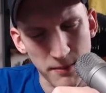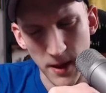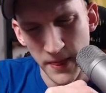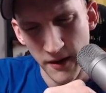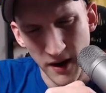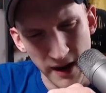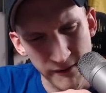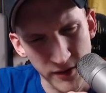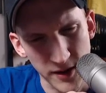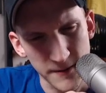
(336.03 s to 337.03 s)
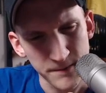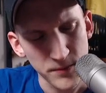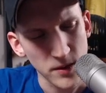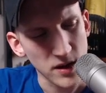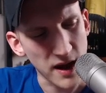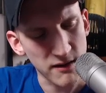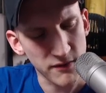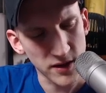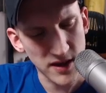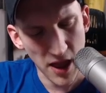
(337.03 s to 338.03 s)
pot there. Kind of
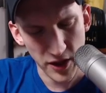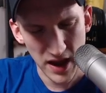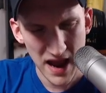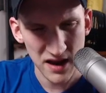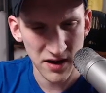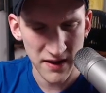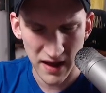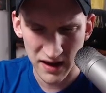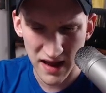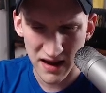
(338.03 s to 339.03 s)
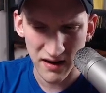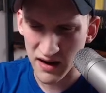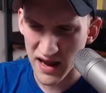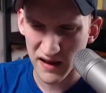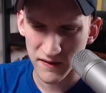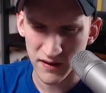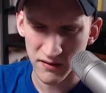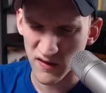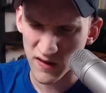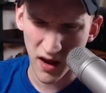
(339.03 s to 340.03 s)
a telling hand in that he had an ace
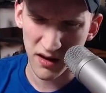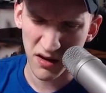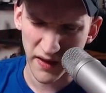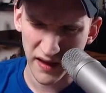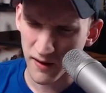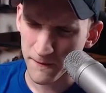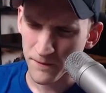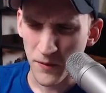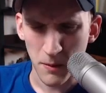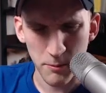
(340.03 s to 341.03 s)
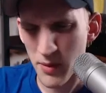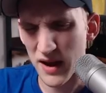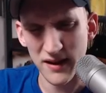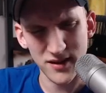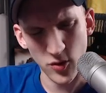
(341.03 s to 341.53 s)
and decided to like bet it